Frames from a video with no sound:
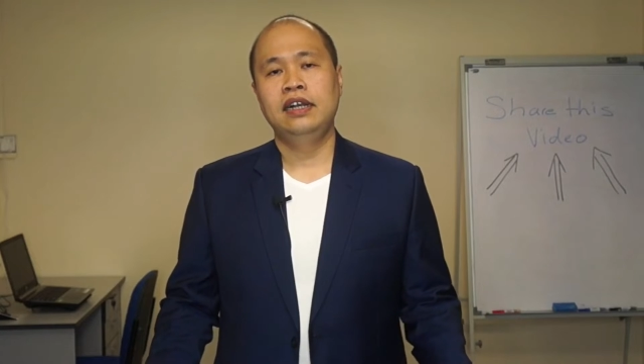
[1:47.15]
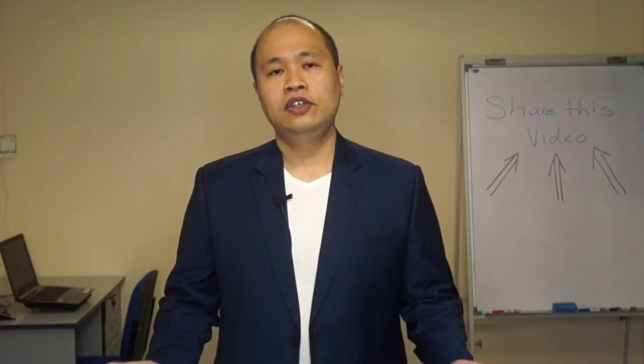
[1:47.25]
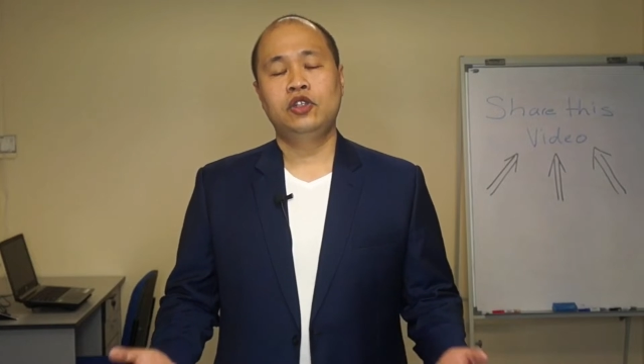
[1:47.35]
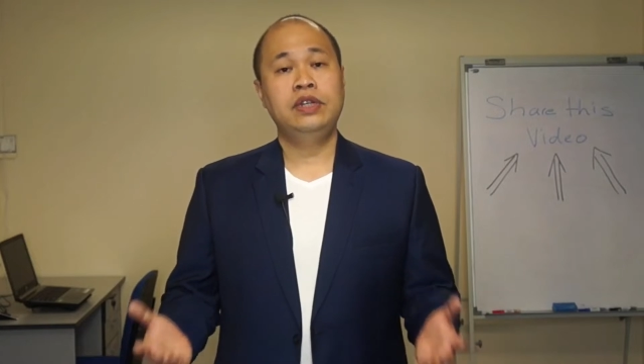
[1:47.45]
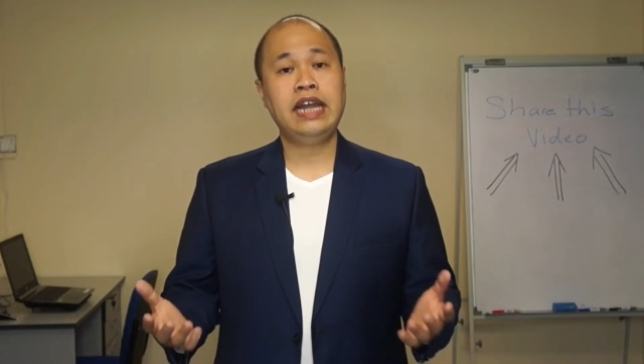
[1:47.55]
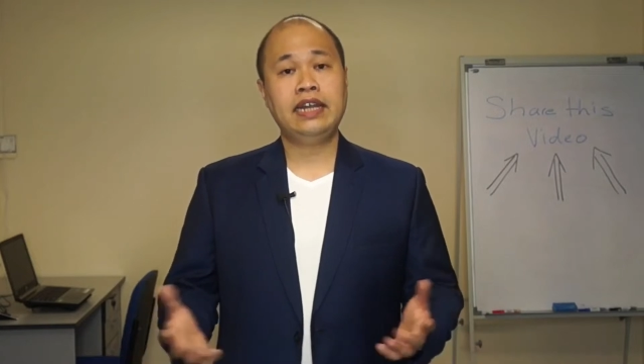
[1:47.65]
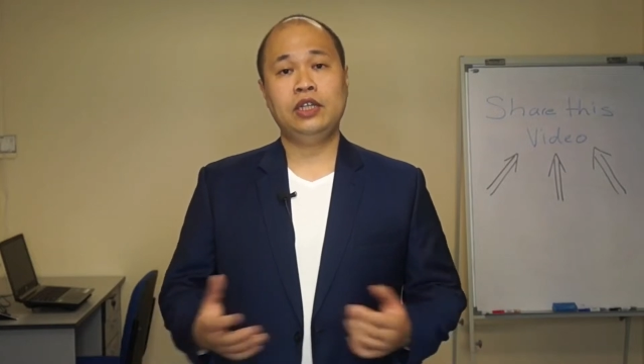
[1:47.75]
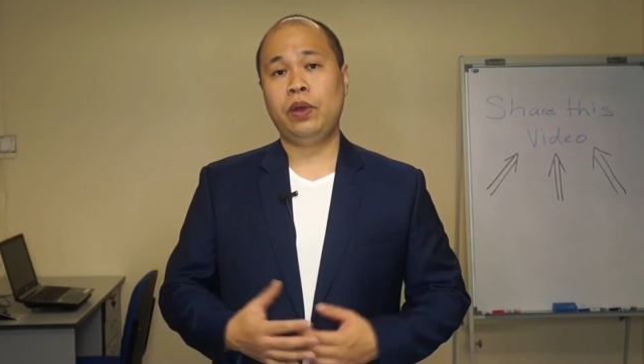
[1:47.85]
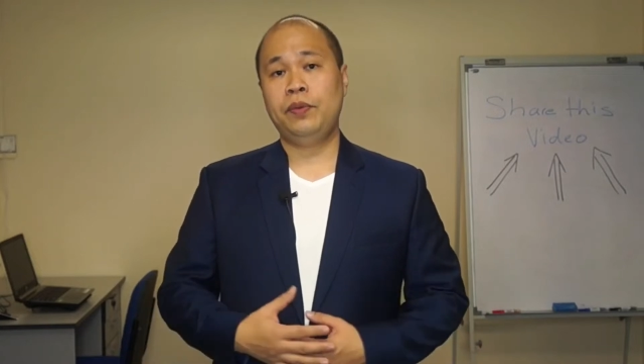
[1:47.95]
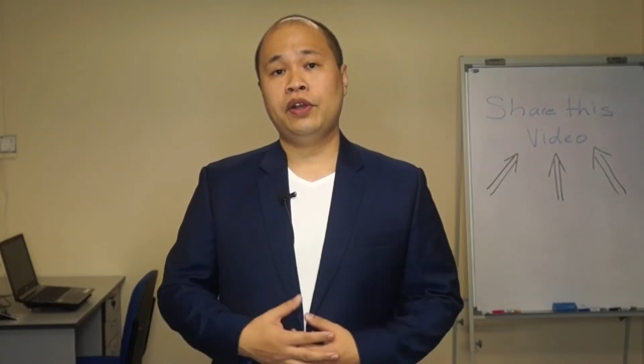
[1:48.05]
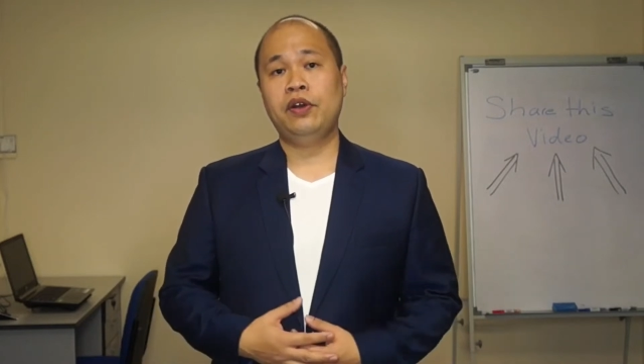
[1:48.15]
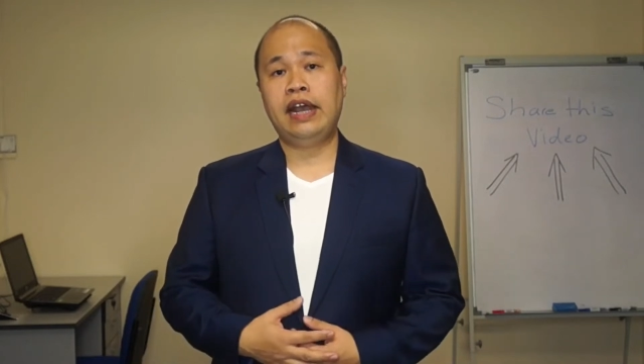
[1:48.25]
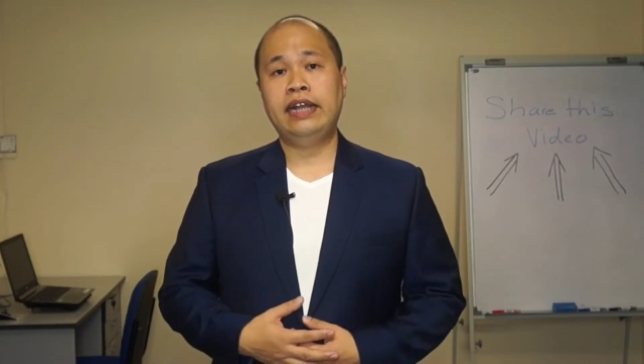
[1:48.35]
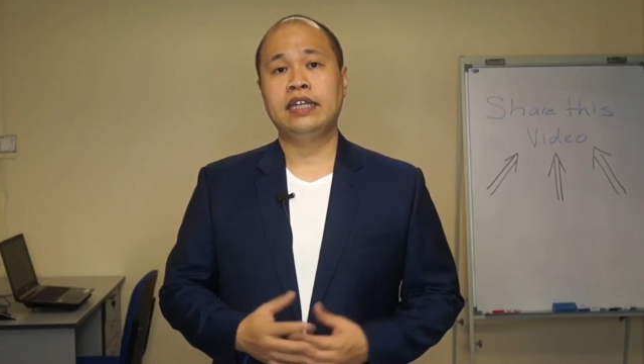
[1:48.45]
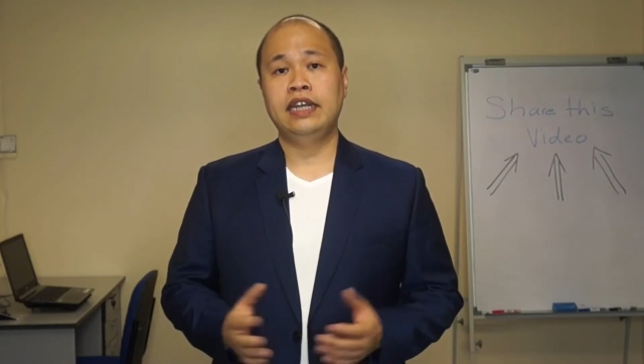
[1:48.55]
So that is what we call
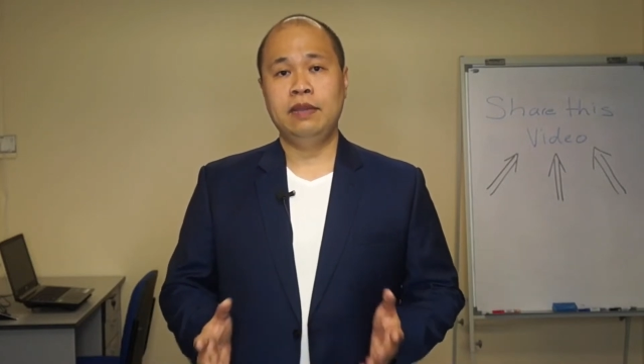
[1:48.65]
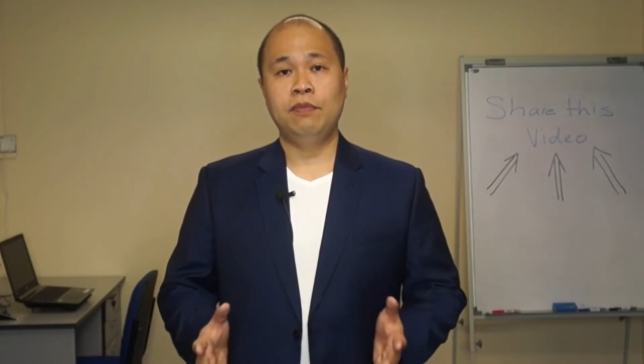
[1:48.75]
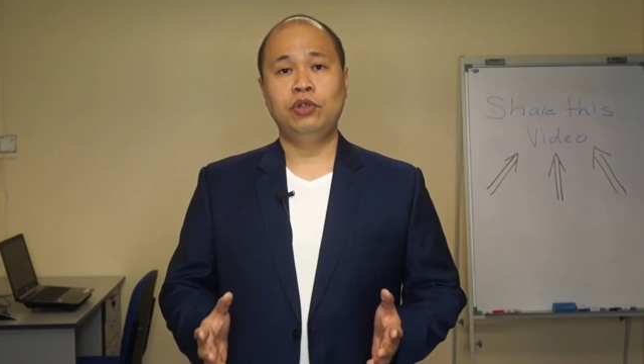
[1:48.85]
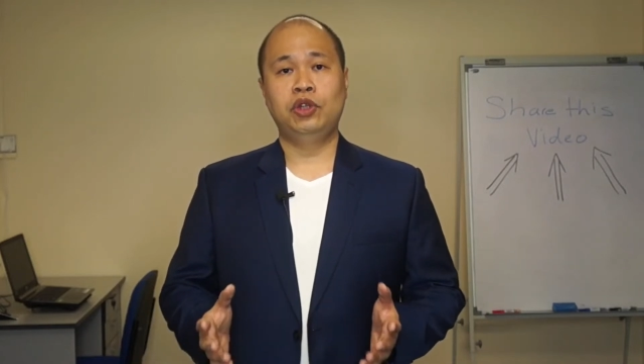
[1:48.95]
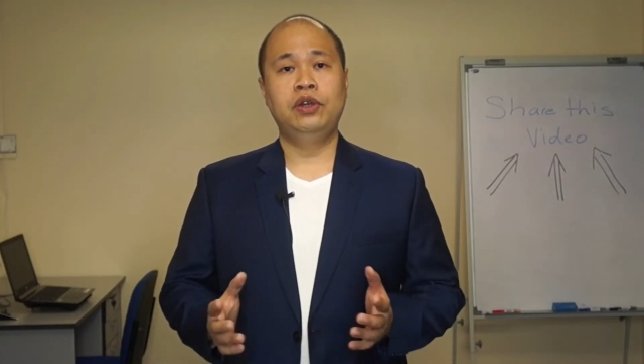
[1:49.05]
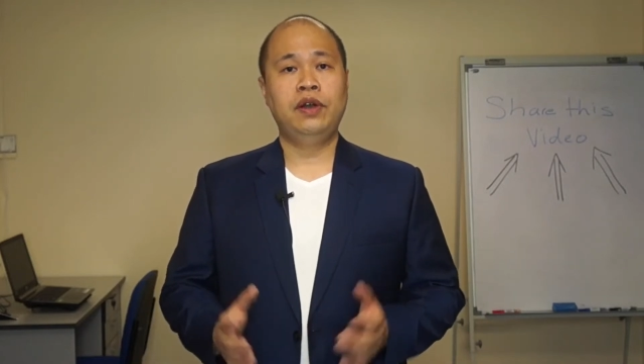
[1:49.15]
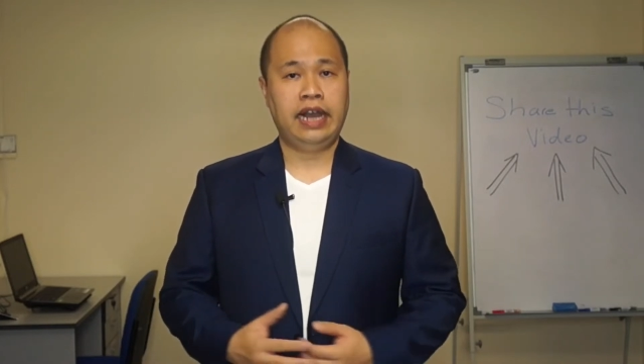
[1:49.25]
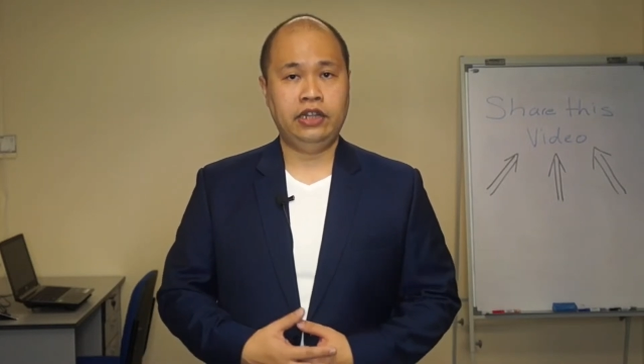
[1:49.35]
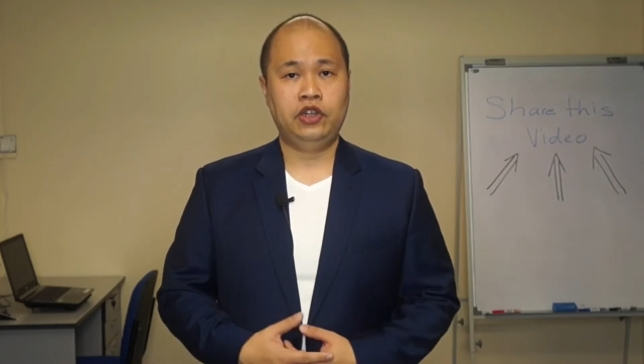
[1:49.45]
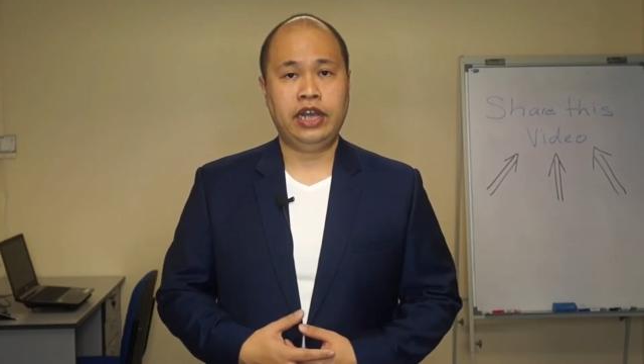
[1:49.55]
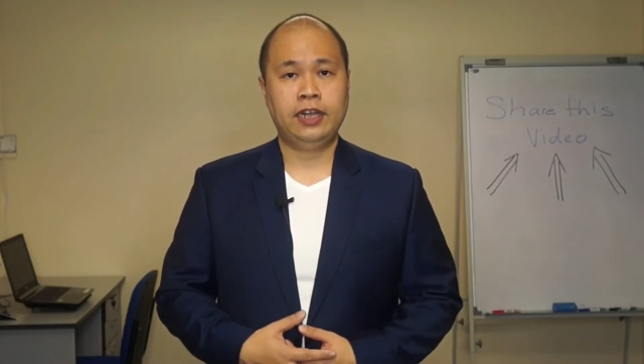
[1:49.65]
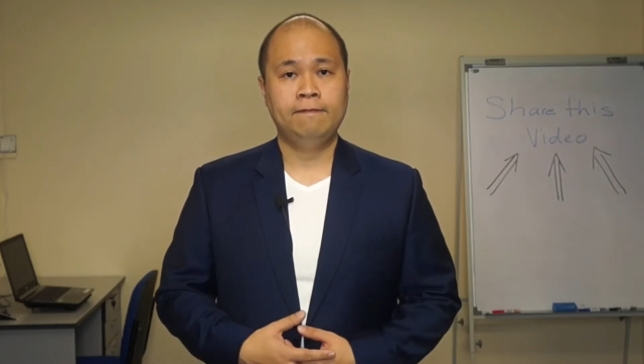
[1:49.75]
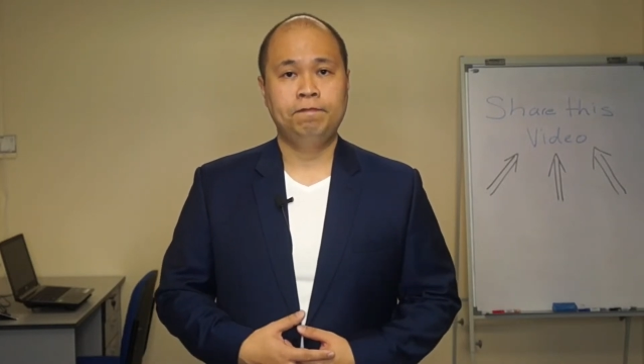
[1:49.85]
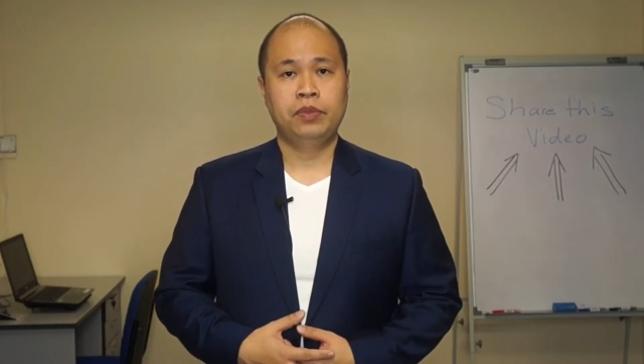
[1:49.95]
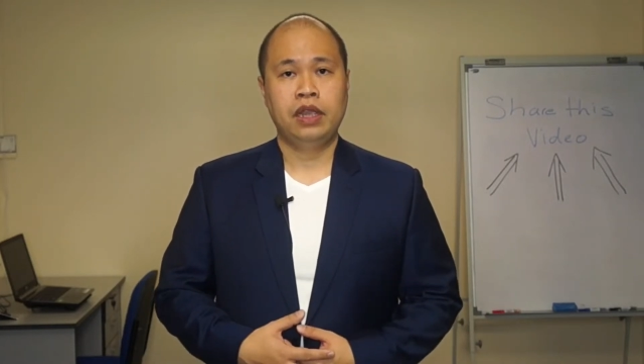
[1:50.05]
as emotional hijack.